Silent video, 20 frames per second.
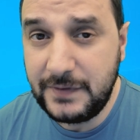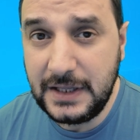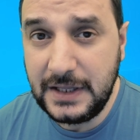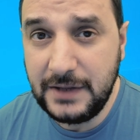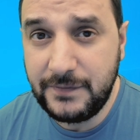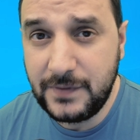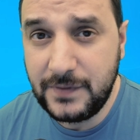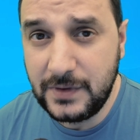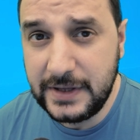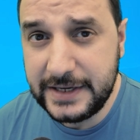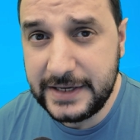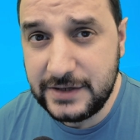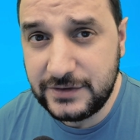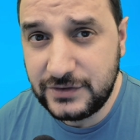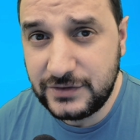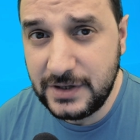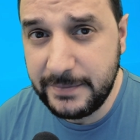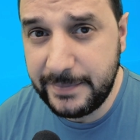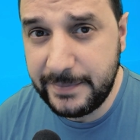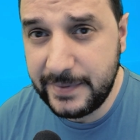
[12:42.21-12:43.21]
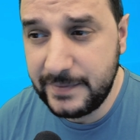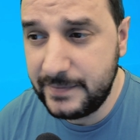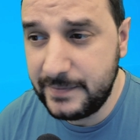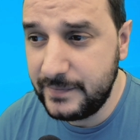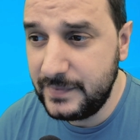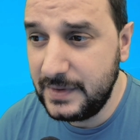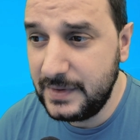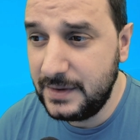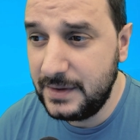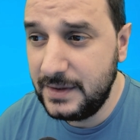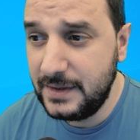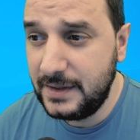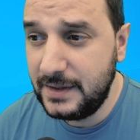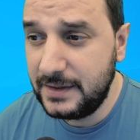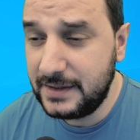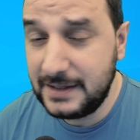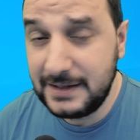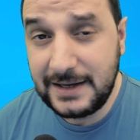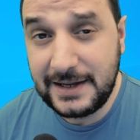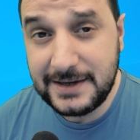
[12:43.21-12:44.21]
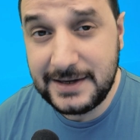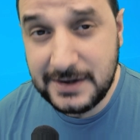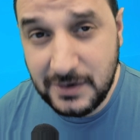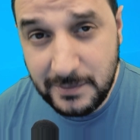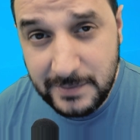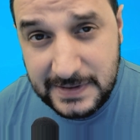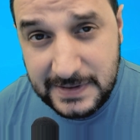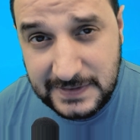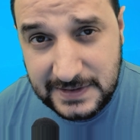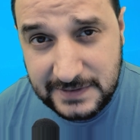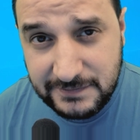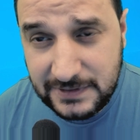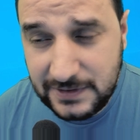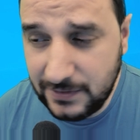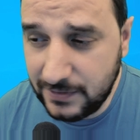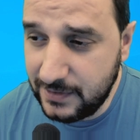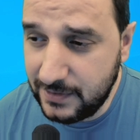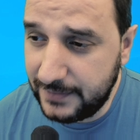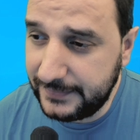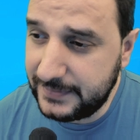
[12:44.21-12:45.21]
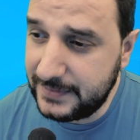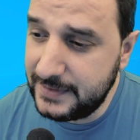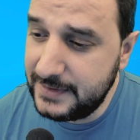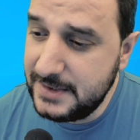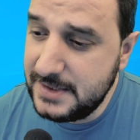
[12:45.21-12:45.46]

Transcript: if you get a chip. Can I recommend this video card?